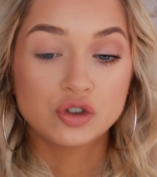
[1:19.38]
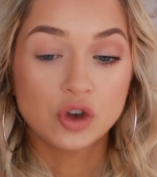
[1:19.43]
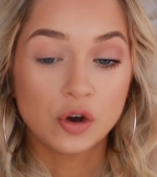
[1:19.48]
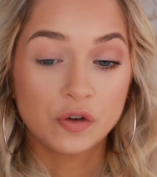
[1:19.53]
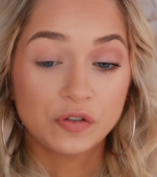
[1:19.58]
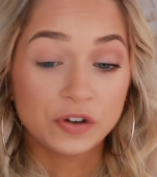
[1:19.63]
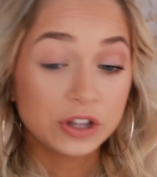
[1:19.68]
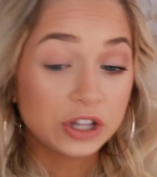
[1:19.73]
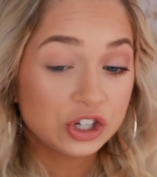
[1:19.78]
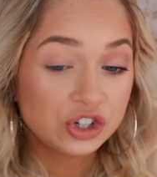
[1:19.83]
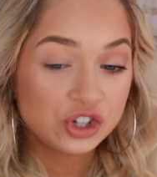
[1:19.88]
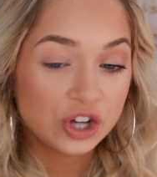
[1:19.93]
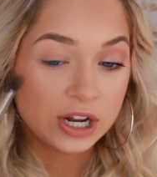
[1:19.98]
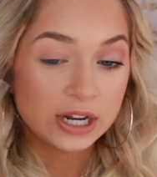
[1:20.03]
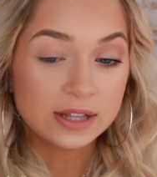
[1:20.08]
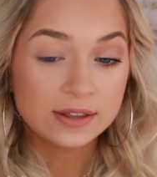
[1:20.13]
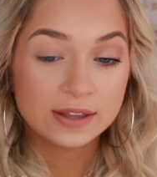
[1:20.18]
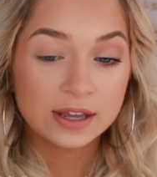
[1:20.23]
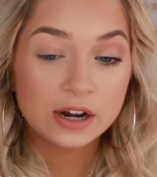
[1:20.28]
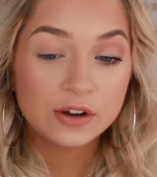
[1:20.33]
So for this
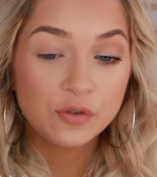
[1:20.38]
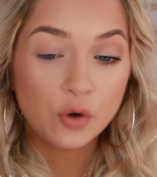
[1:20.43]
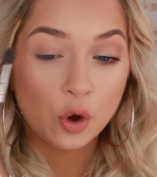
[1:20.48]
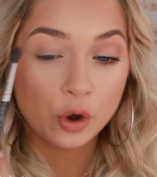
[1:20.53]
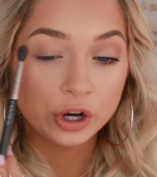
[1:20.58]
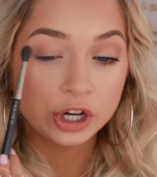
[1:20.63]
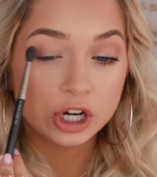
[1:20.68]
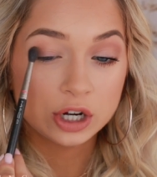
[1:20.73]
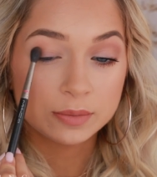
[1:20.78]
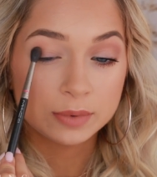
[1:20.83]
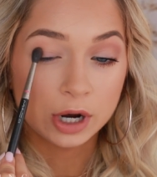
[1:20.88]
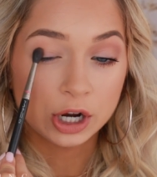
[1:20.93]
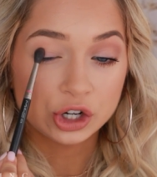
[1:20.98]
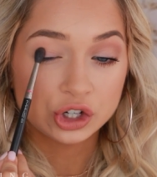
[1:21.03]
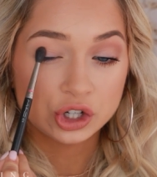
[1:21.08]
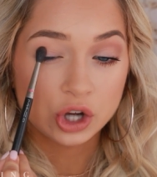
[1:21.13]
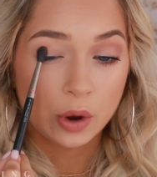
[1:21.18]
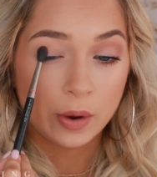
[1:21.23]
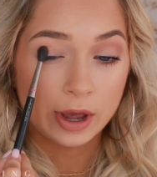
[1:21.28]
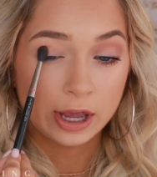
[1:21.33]
shade, instead of holding your
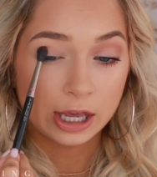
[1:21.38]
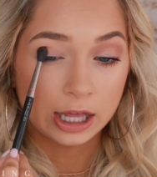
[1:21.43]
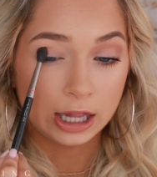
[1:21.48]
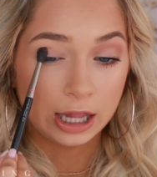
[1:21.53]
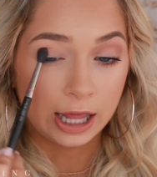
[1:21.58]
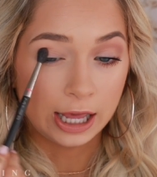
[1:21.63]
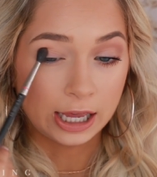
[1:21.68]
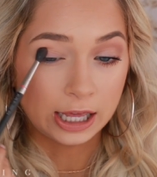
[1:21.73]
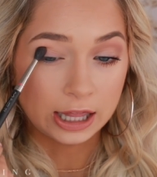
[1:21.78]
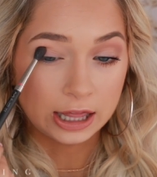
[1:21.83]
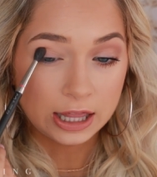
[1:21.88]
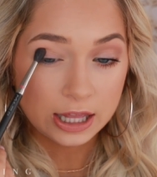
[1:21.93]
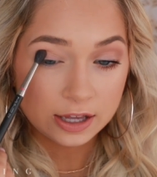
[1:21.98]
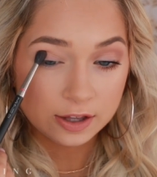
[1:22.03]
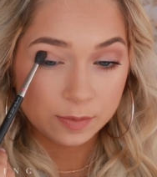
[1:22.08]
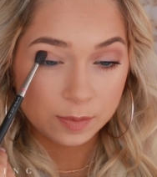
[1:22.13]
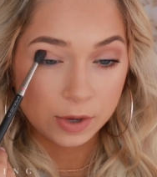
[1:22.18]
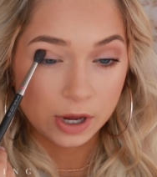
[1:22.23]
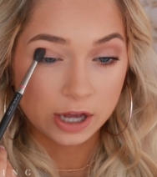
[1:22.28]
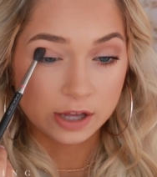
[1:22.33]
brush going like
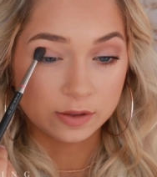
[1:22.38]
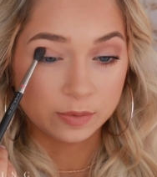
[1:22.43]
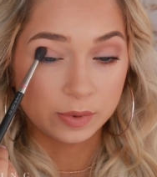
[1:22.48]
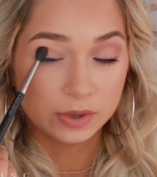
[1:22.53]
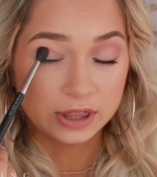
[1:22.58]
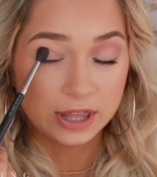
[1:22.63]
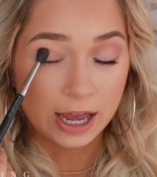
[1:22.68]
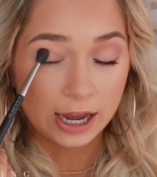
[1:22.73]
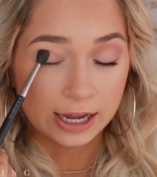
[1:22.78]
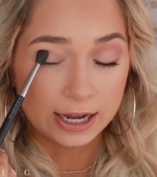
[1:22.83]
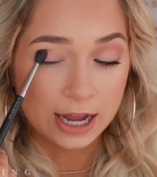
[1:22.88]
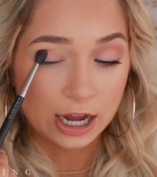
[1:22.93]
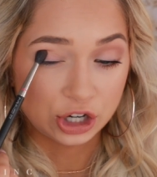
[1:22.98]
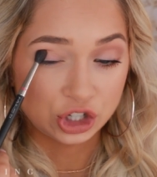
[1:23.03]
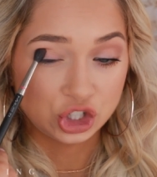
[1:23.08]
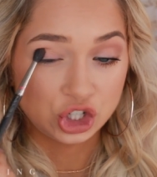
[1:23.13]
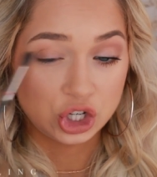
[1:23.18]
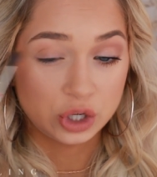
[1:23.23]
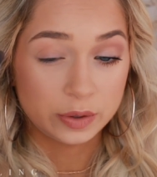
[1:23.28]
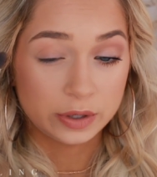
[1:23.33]
this, because what that can
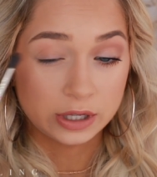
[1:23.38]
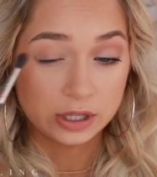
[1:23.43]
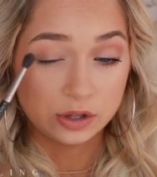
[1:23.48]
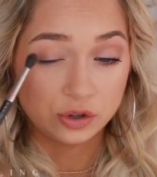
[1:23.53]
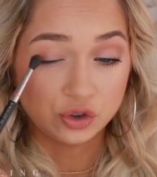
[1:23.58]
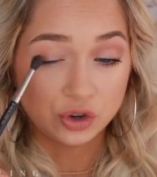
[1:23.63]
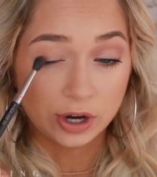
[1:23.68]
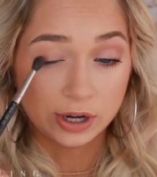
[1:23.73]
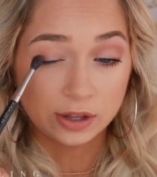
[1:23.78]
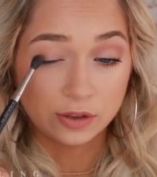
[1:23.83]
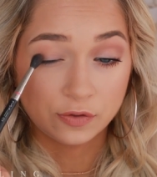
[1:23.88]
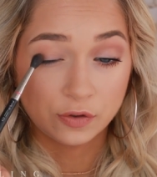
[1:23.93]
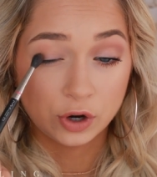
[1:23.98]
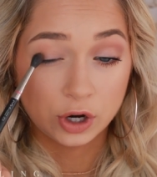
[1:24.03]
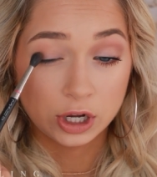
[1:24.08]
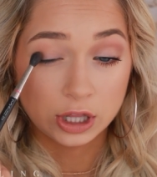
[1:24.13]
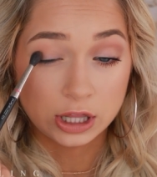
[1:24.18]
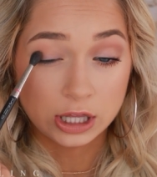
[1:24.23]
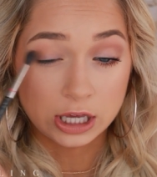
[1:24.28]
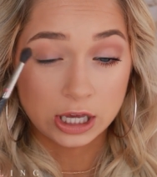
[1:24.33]
actually do is
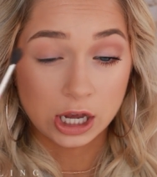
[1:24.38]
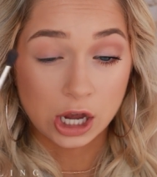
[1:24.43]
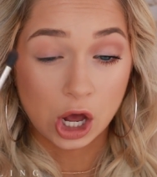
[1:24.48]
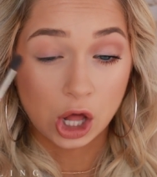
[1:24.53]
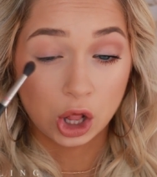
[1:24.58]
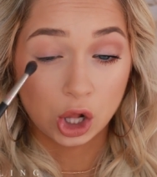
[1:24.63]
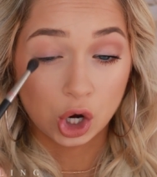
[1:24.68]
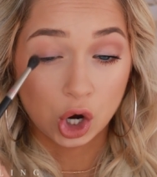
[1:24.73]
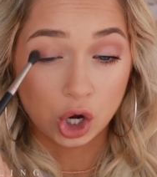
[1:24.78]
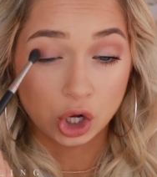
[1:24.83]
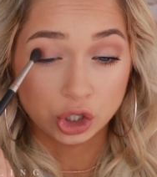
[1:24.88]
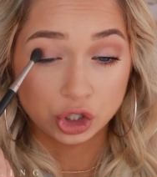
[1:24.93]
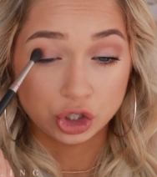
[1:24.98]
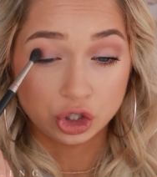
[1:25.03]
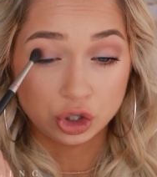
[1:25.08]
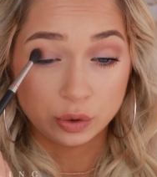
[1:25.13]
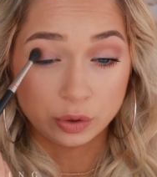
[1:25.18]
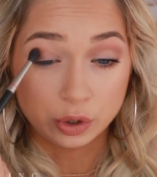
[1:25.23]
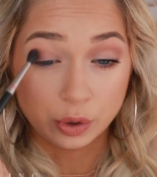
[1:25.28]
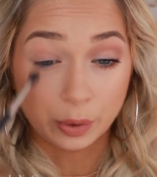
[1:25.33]
transfer the color
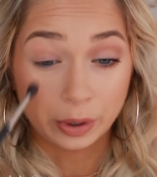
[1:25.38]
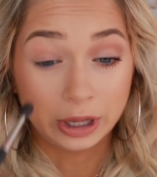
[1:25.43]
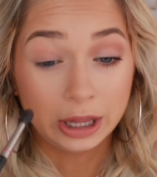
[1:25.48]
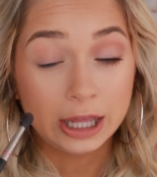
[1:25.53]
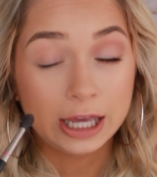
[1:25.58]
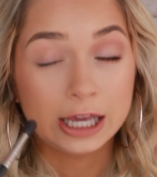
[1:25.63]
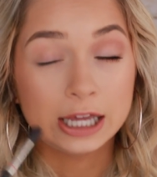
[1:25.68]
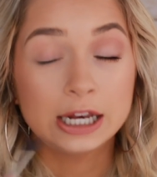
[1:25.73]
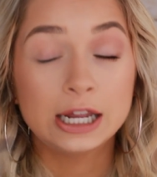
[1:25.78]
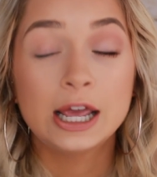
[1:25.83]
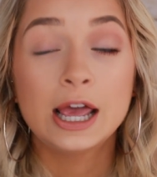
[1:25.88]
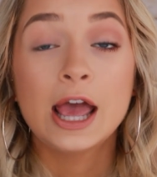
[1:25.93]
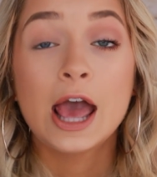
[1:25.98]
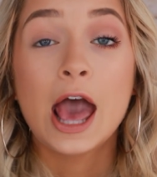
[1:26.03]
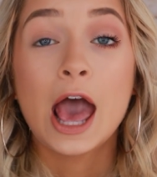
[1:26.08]
onto your lid,